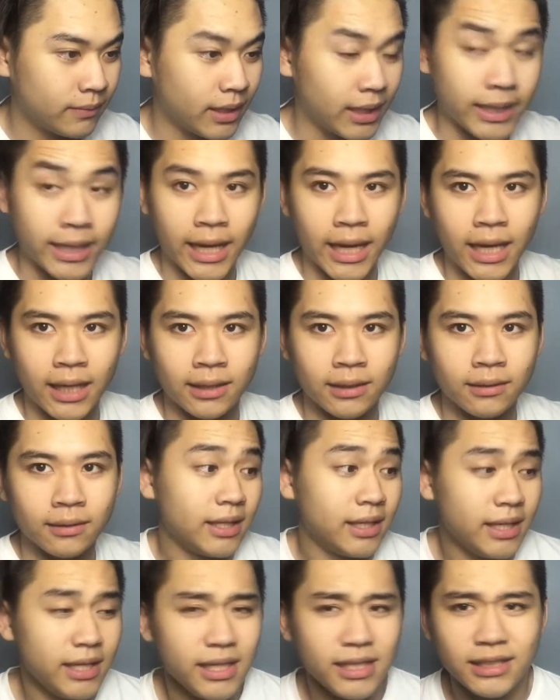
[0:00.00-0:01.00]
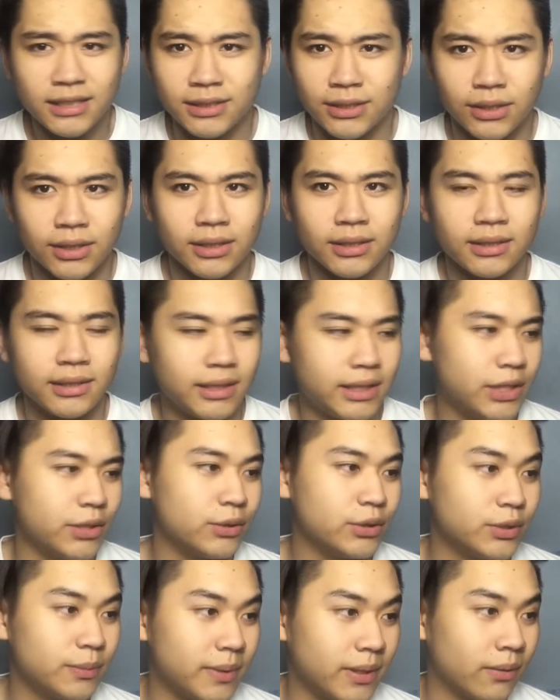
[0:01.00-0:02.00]
again. He's good. He
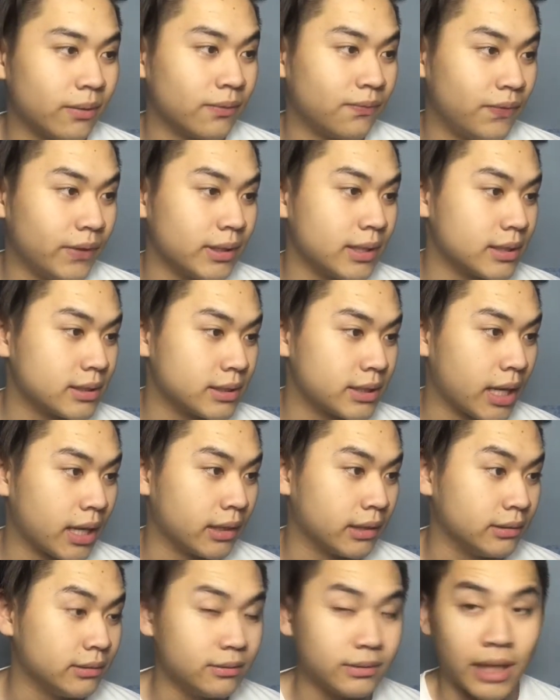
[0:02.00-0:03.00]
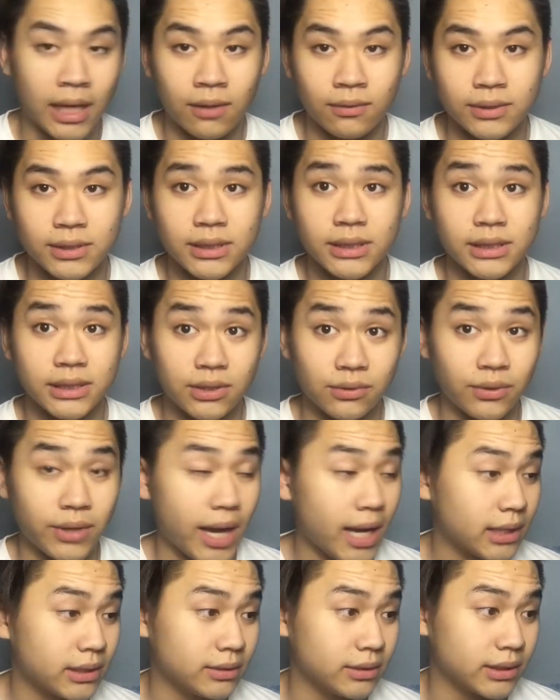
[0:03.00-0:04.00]
used to be a fitness channel. Now he's just a
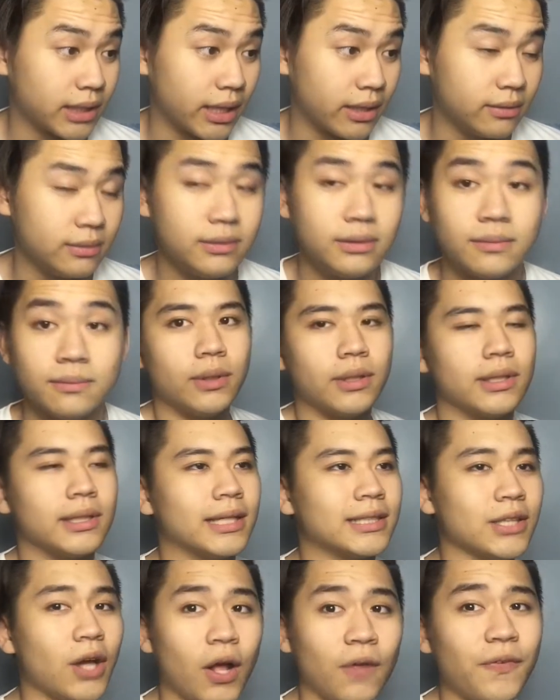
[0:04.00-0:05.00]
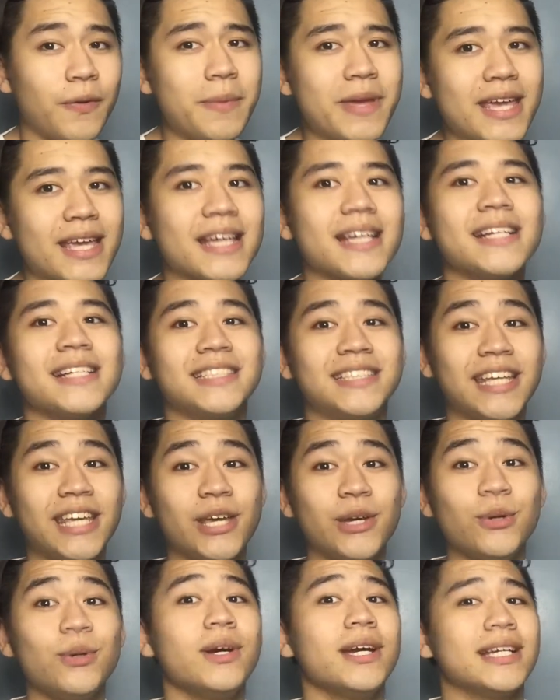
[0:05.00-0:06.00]
reaction channel. That's all for me. See
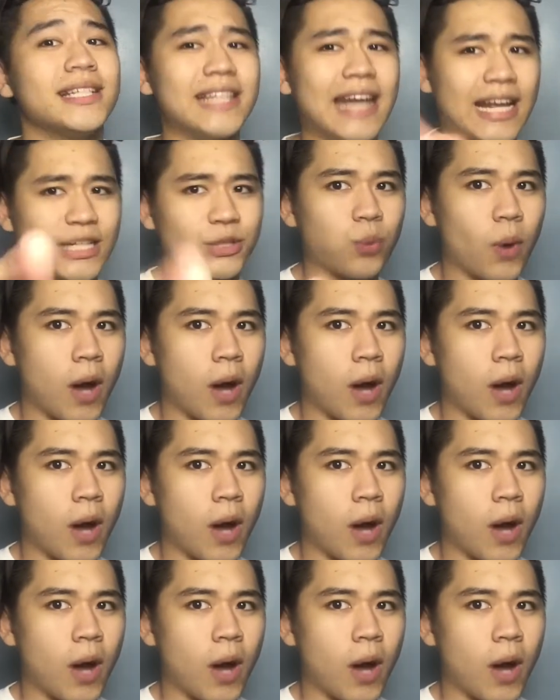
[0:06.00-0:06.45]
you in the next